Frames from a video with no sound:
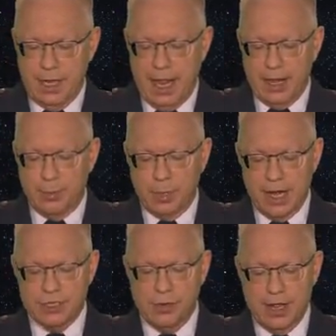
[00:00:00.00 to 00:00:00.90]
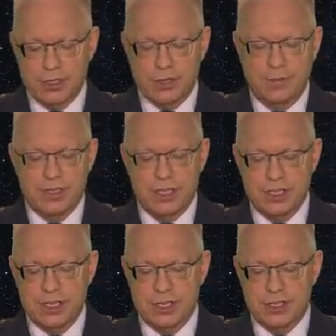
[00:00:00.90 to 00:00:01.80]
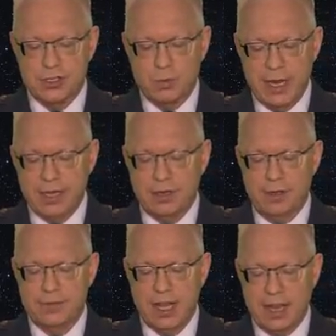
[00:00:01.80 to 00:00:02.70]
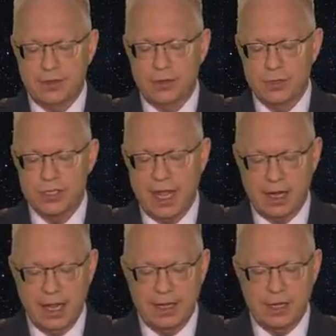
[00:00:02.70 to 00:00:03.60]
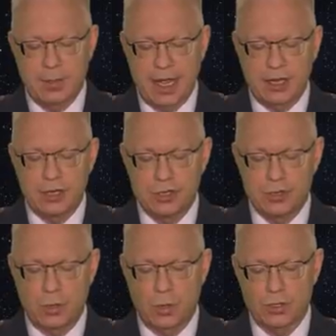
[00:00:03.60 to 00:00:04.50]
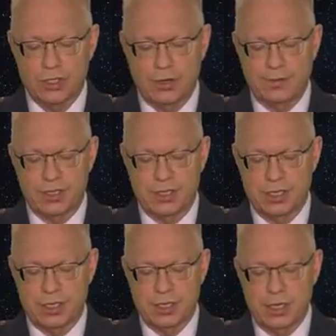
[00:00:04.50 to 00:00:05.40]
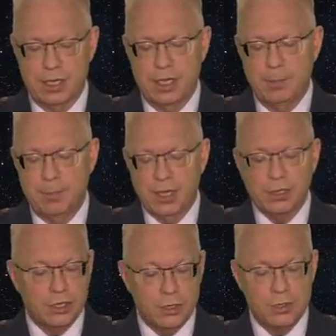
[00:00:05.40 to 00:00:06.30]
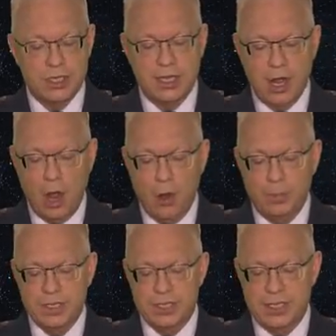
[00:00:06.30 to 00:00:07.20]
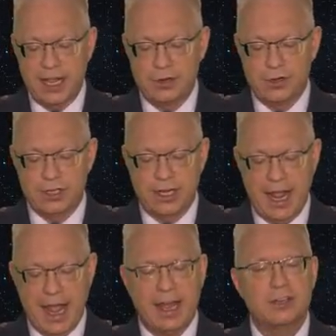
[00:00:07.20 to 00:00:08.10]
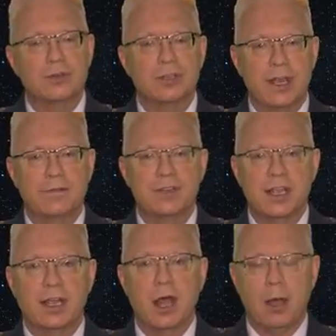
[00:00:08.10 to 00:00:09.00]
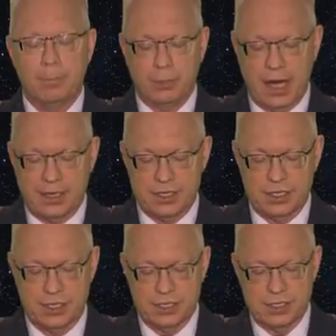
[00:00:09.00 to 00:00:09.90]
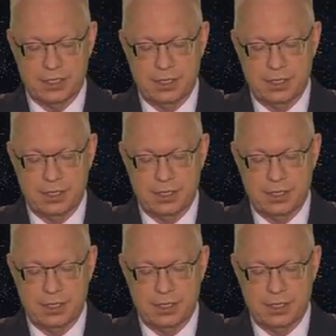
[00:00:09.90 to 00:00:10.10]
Enterprise Ground Services is a suite of tactical satellite command and control services built using open standards and agile DevSecOps practices